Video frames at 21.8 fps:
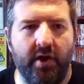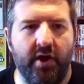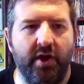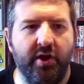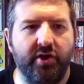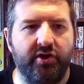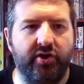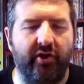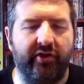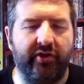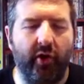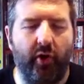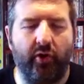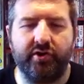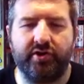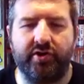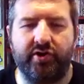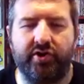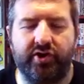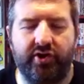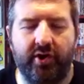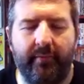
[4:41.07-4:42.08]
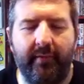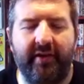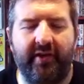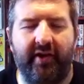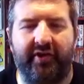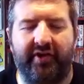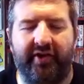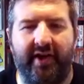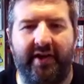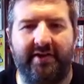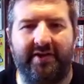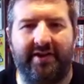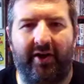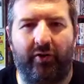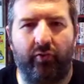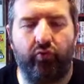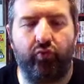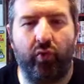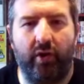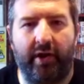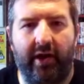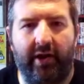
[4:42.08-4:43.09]
So those are some of the things that I
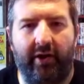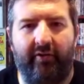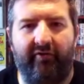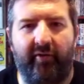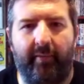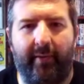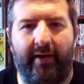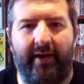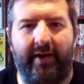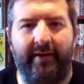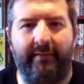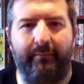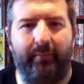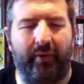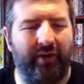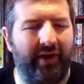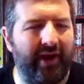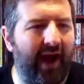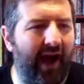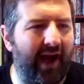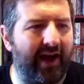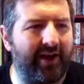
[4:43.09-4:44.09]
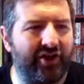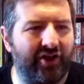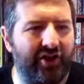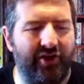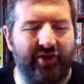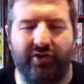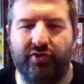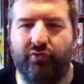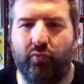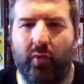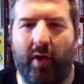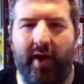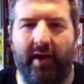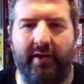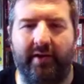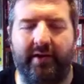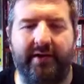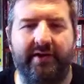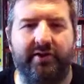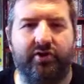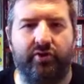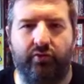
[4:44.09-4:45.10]
really love about it. But the action as well
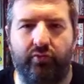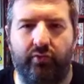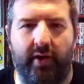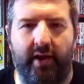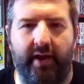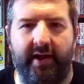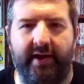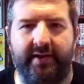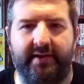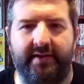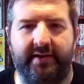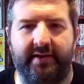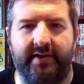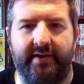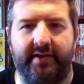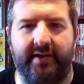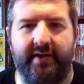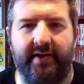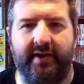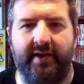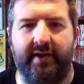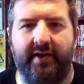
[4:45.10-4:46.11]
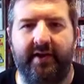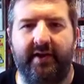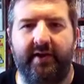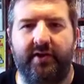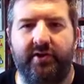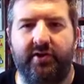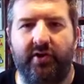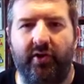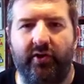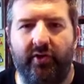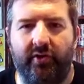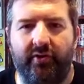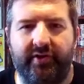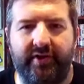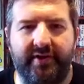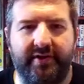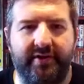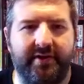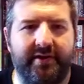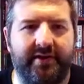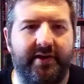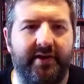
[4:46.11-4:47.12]
is great. You know,
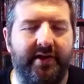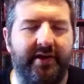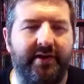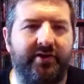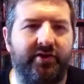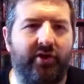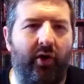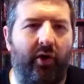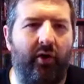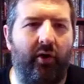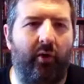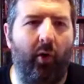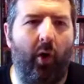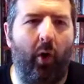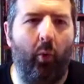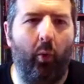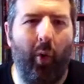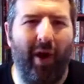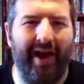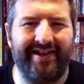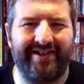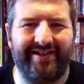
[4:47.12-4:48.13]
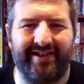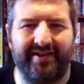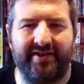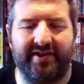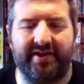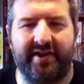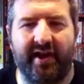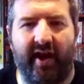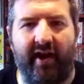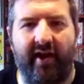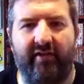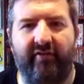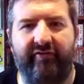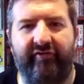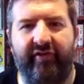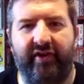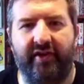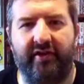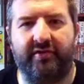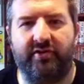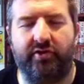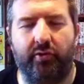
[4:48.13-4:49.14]
it's got a Western style
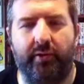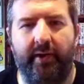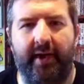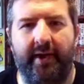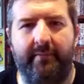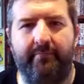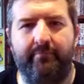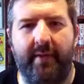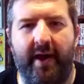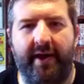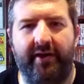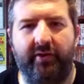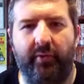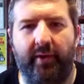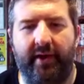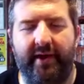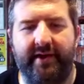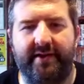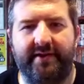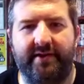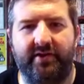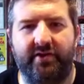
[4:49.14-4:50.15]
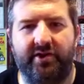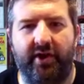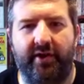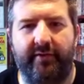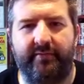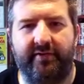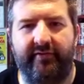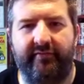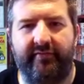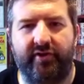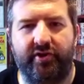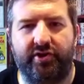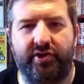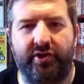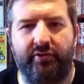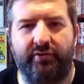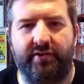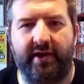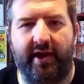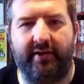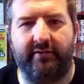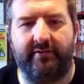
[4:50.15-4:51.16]
feel to it in many ways in terms of the
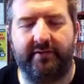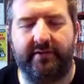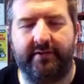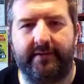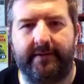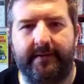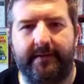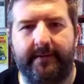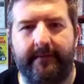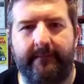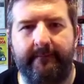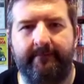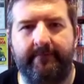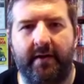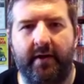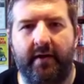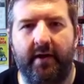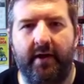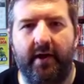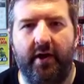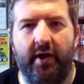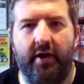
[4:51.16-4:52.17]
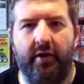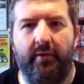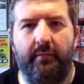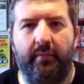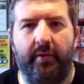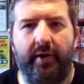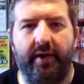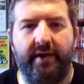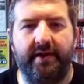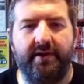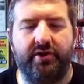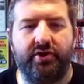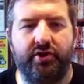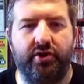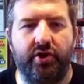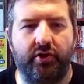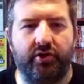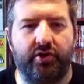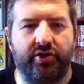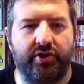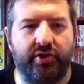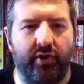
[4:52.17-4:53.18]
shootouts. But it's
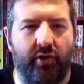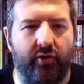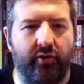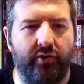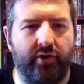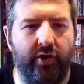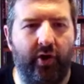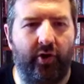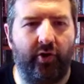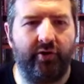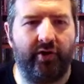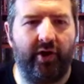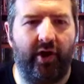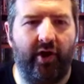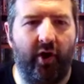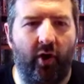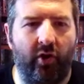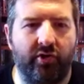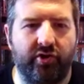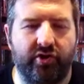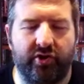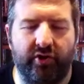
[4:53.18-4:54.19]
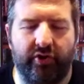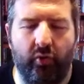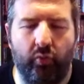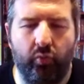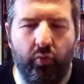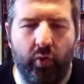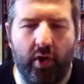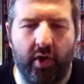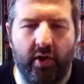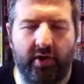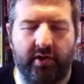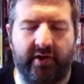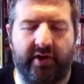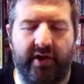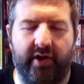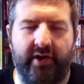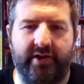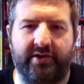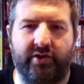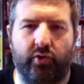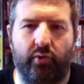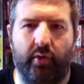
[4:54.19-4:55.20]
just so good. And also the world that
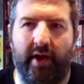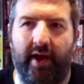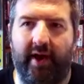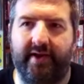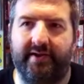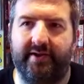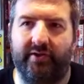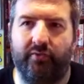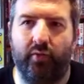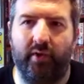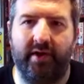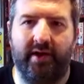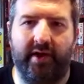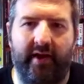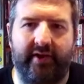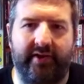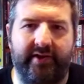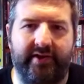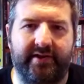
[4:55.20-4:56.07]
is created. We get